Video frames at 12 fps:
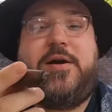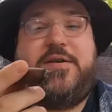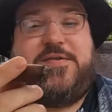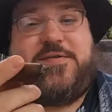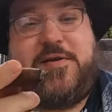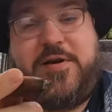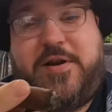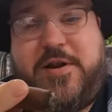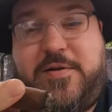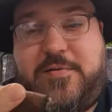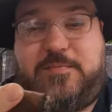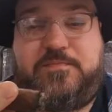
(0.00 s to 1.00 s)
It started
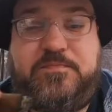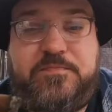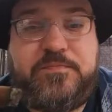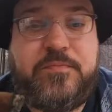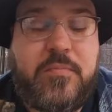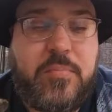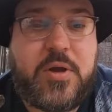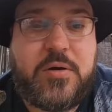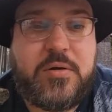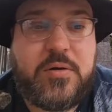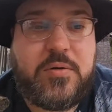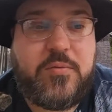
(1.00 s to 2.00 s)
out
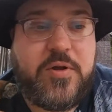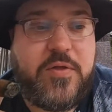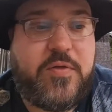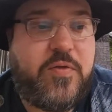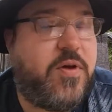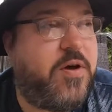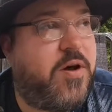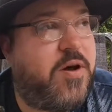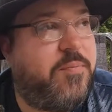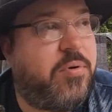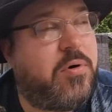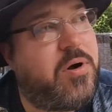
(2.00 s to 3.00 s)
with
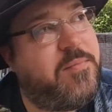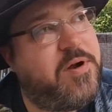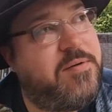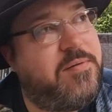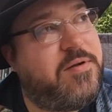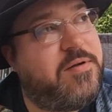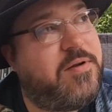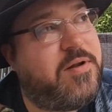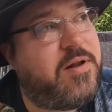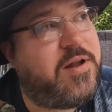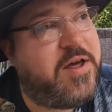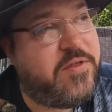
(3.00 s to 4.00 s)
prominent
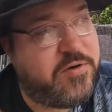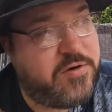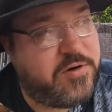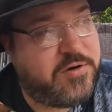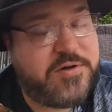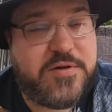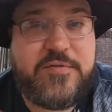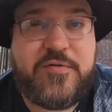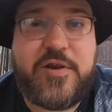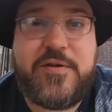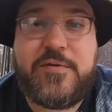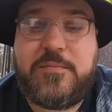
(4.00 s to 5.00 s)
leather to the
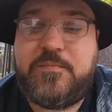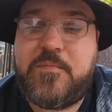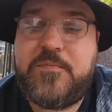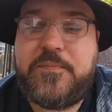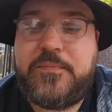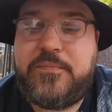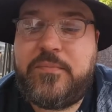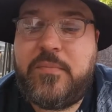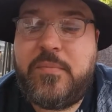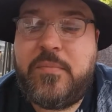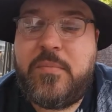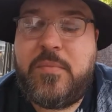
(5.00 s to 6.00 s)
flavor.
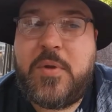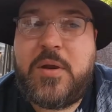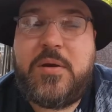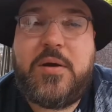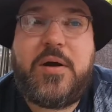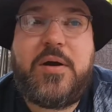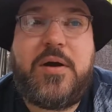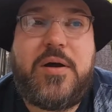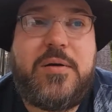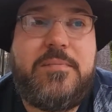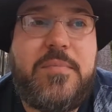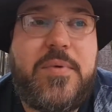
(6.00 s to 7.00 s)

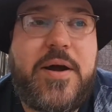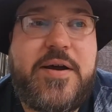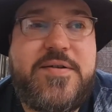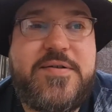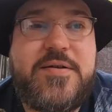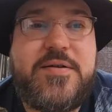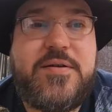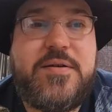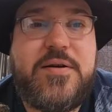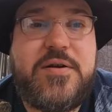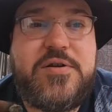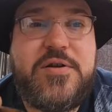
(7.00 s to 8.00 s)
As it
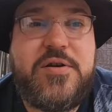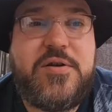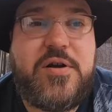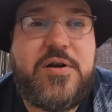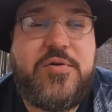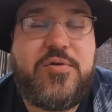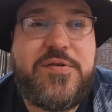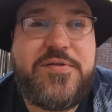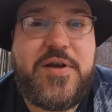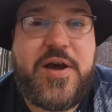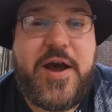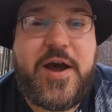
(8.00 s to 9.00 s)
continued on towards
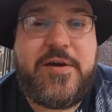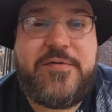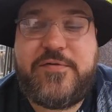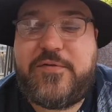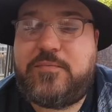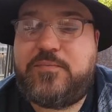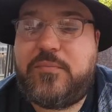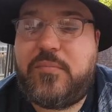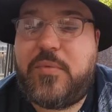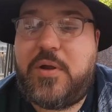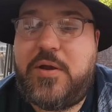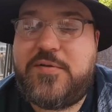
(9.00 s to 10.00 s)
the half,
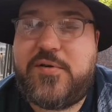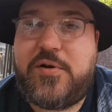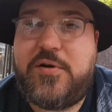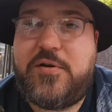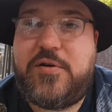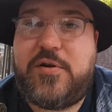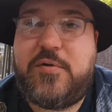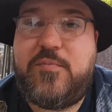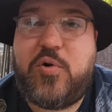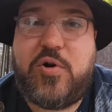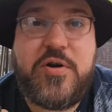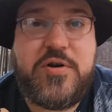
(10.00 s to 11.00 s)
it started to turn
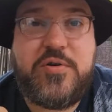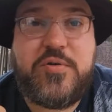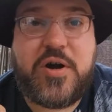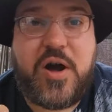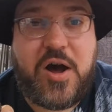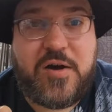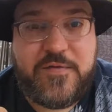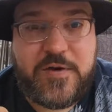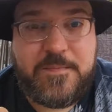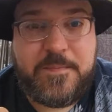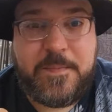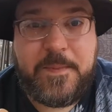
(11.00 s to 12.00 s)
more into a coffee.